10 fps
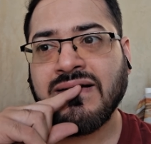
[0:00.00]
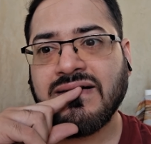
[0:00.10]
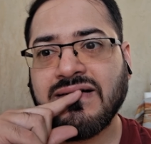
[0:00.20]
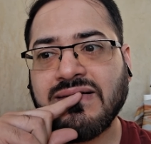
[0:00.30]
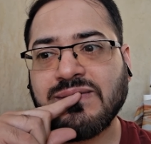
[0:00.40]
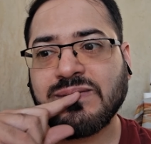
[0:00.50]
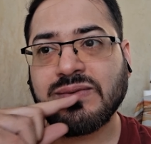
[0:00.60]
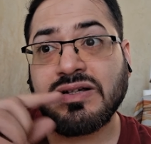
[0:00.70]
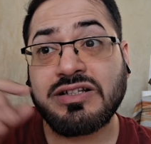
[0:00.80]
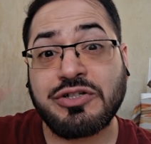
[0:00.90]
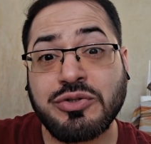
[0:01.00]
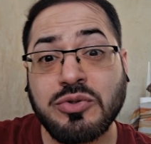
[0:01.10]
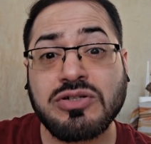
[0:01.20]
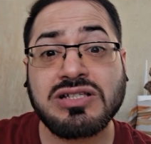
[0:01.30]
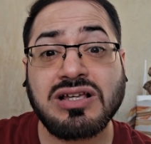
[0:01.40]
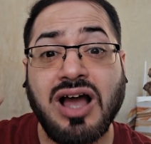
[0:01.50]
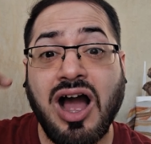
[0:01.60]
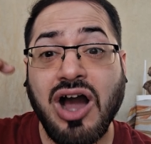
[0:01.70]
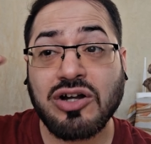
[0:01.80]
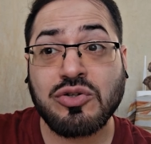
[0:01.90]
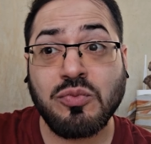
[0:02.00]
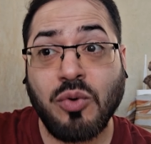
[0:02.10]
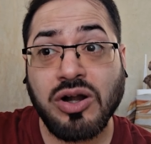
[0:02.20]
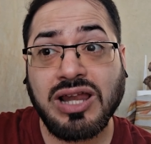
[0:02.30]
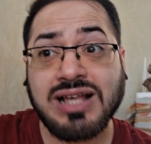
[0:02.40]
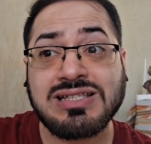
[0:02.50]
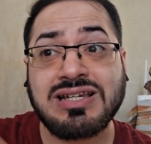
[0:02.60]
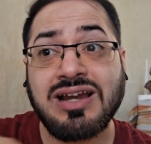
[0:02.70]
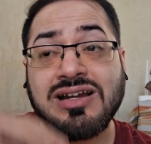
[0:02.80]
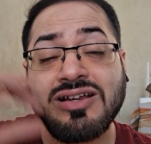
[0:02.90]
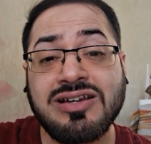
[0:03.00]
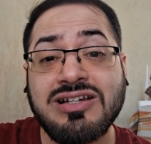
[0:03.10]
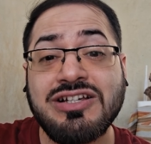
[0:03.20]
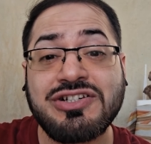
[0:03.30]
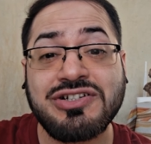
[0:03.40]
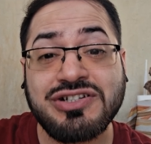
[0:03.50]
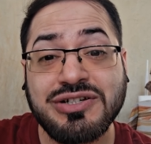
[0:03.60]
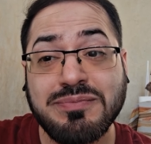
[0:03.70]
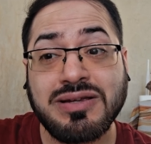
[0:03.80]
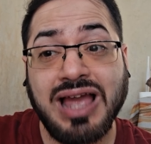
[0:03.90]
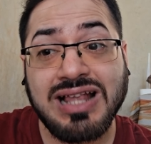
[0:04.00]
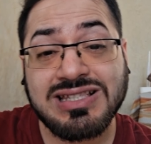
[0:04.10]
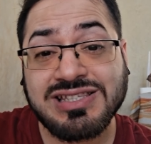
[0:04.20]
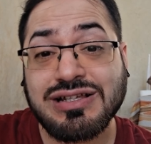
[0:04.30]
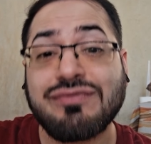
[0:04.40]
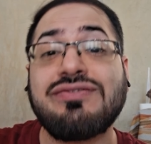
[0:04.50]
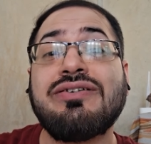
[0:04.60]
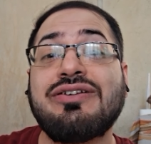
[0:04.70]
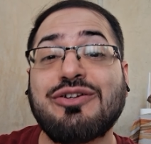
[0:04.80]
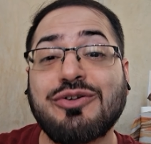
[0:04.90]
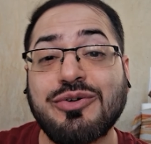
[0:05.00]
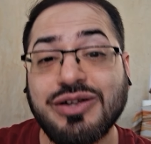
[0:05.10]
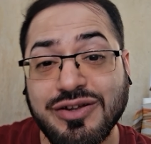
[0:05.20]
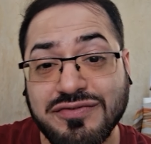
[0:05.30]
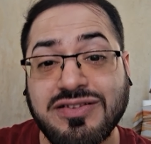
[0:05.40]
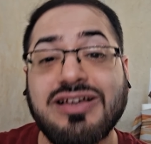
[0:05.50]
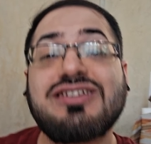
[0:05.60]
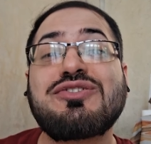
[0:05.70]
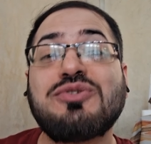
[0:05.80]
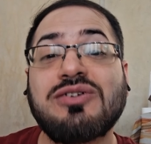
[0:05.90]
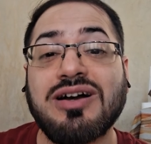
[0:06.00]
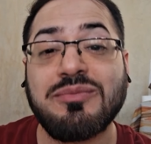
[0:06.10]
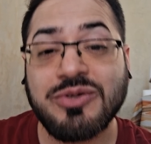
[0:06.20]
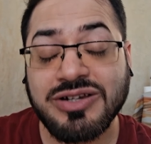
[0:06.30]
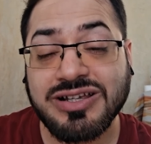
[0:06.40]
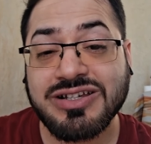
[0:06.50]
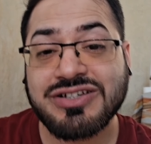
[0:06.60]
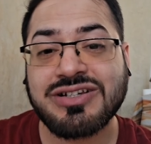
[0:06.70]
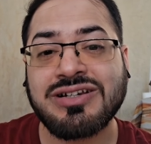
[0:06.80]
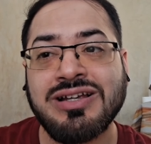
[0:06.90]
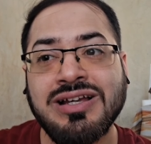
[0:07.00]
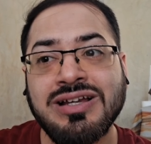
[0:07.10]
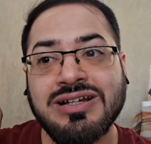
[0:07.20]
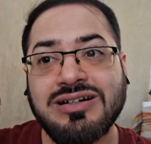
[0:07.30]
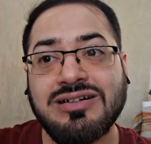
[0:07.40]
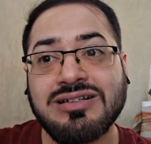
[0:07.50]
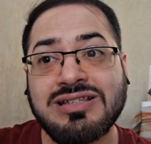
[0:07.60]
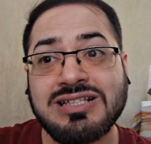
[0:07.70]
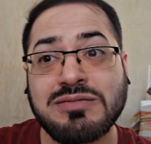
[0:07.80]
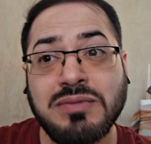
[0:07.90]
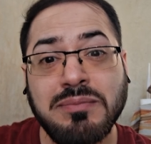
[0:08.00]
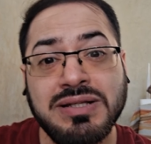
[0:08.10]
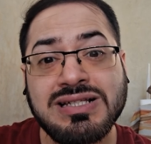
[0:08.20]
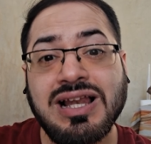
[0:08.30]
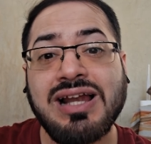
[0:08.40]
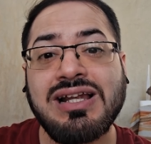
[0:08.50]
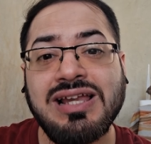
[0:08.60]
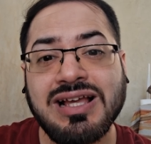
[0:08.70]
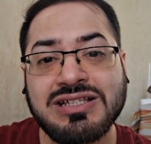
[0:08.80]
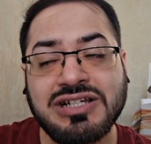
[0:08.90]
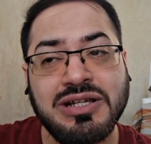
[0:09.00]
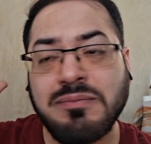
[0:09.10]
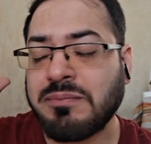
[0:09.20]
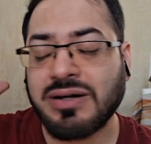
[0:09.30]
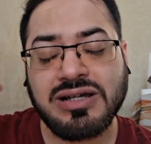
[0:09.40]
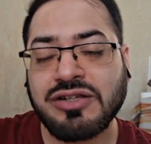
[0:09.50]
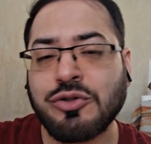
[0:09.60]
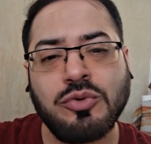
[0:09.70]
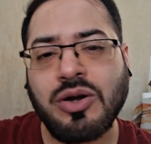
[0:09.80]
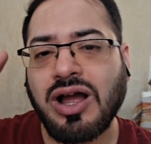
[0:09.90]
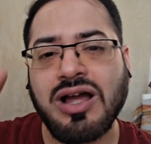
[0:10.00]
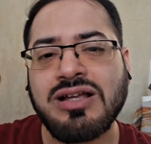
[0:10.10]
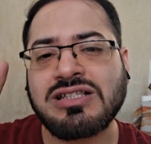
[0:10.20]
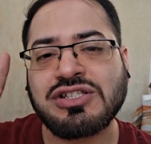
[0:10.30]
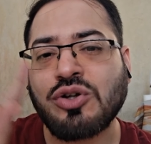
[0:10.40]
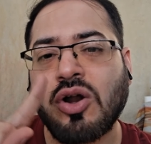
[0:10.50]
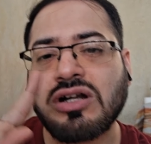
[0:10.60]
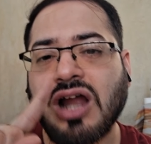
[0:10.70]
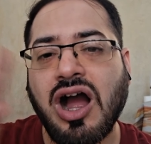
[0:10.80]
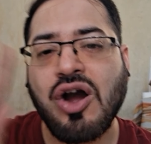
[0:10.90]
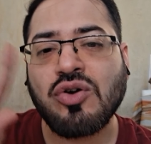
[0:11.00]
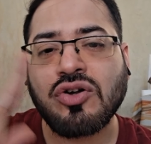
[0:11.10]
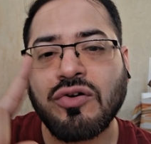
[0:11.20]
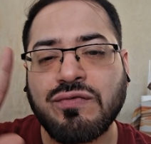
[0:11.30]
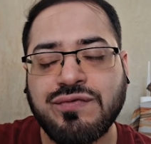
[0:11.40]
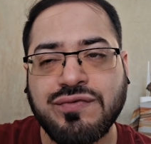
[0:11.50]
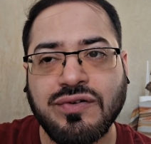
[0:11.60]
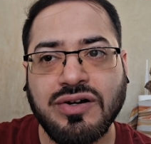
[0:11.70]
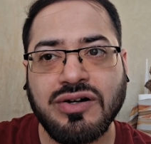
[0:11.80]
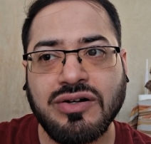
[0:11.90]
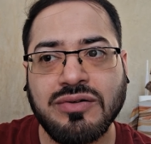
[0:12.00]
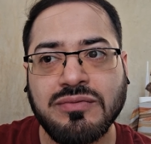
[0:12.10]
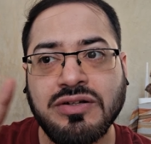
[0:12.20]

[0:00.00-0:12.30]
um, it shows how, to what extent a relationship can suffer you know if there is no communication uh, this may be slightly extreme but you it's not out of uh,